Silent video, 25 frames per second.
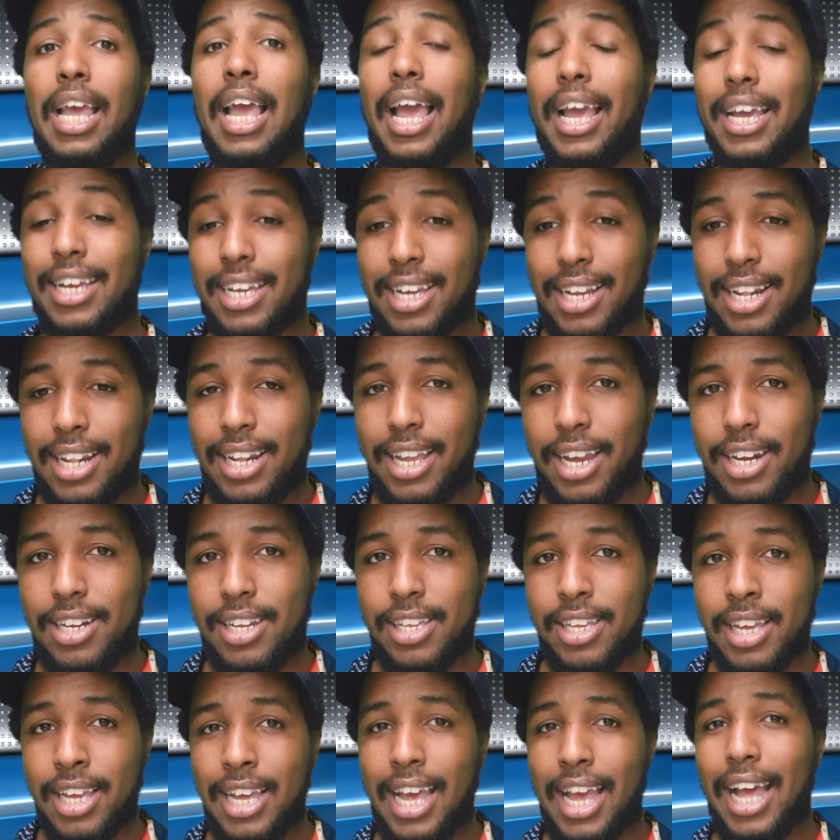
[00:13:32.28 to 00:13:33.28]
And
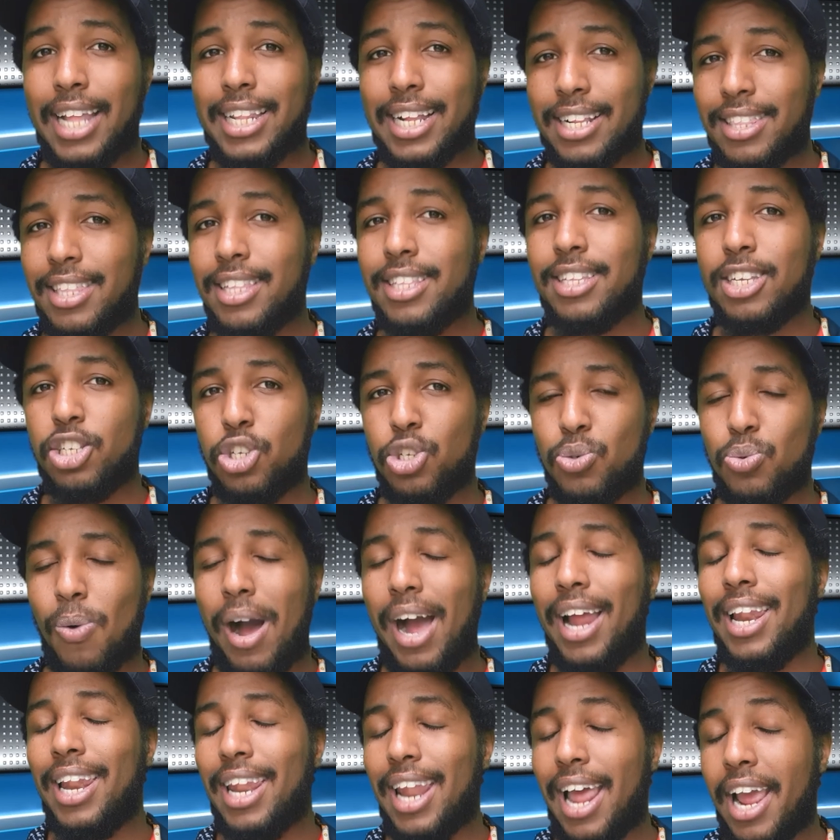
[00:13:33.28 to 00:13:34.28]
clearly, and I think this is what
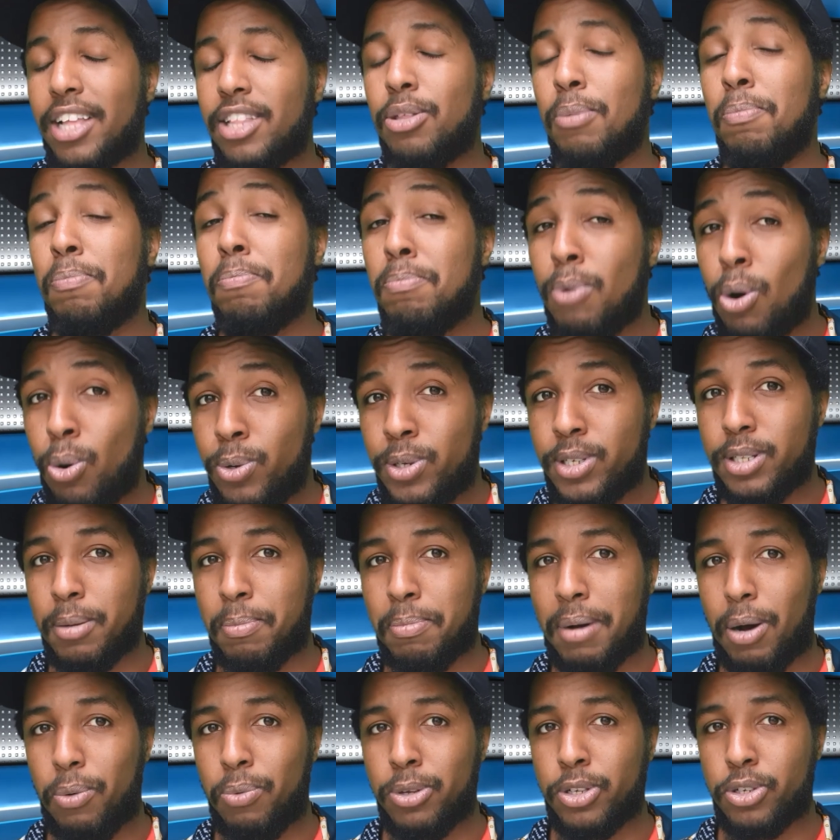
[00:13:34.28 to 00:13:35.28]
I like the most
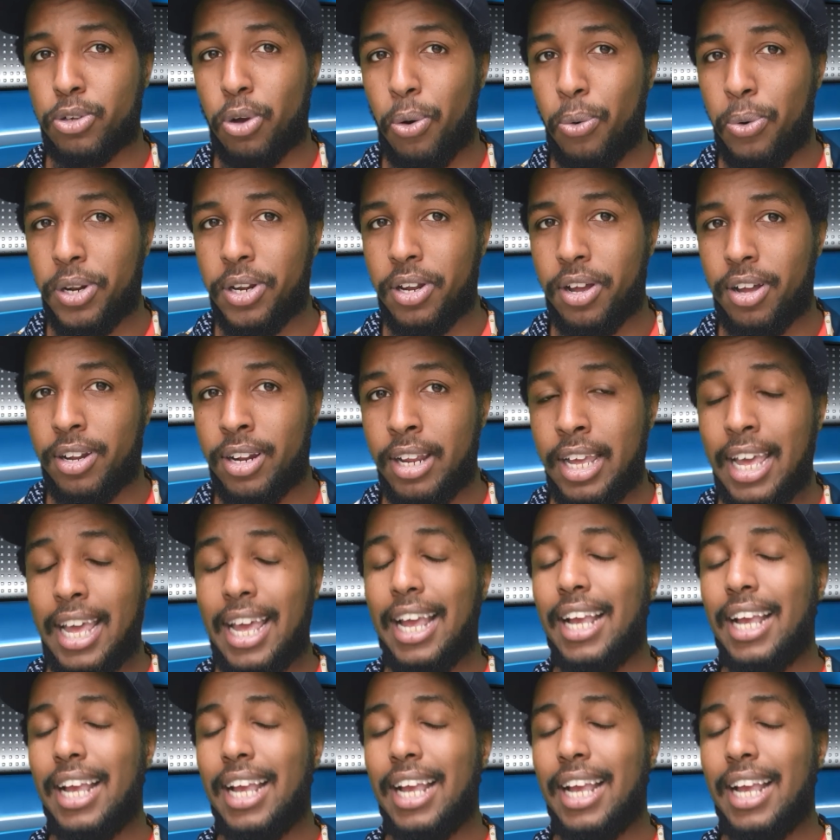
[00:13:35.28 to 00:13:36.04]
about what's going on,